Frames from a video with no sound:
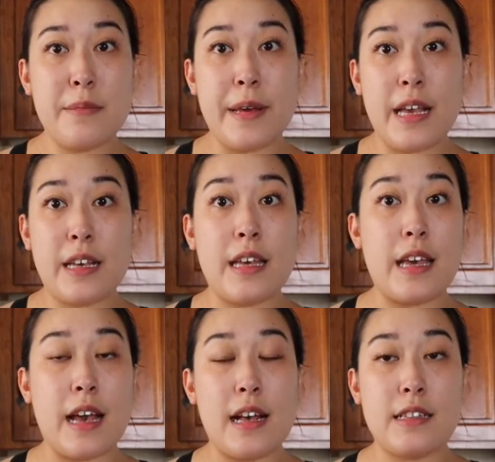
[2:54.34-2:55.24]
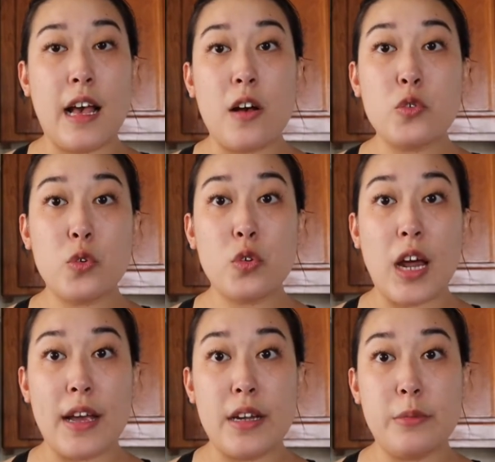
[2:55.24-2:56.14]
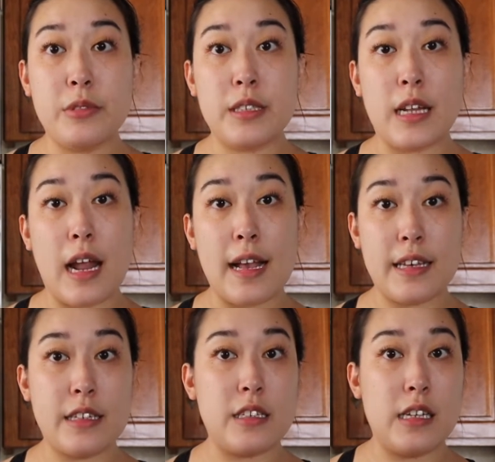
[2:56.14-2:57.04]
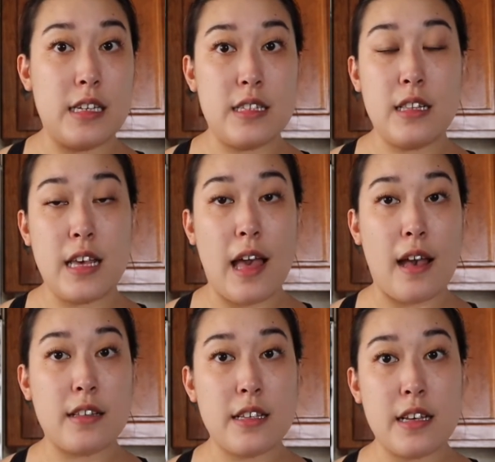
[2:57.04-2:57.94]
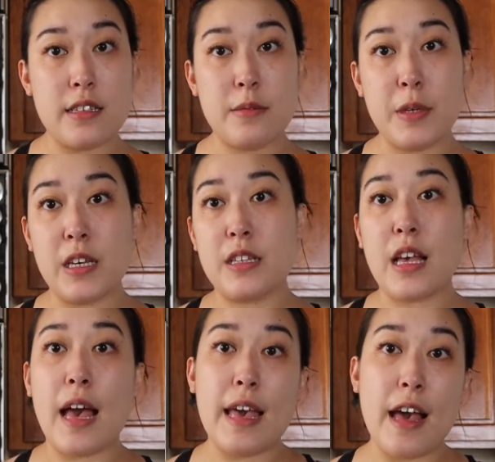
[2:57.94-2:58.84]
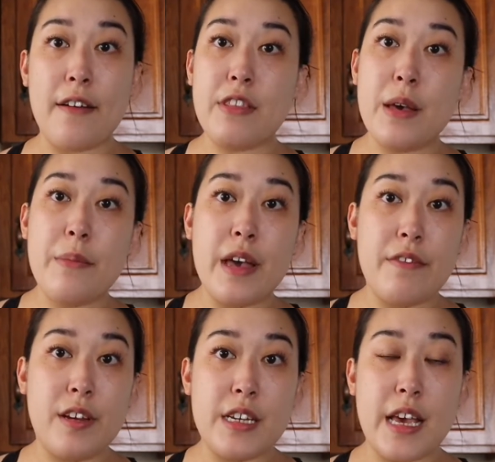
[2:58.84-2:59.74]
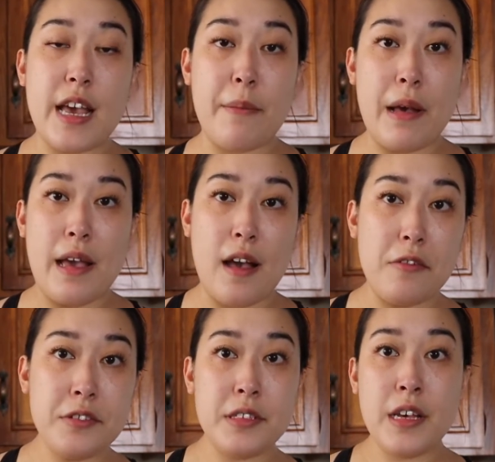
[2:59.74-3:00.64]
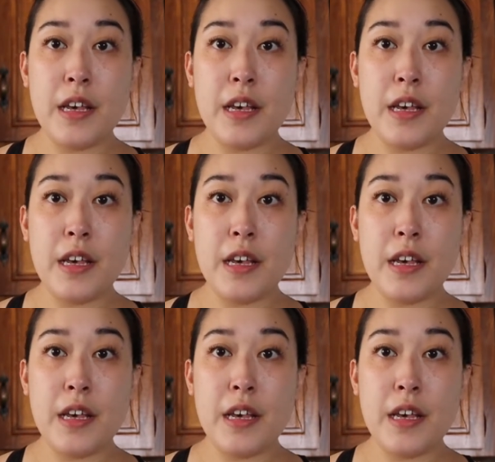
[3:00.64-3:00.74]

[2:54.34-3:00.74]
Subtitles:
make. It has household items that I can easily access because I have them every day at my house.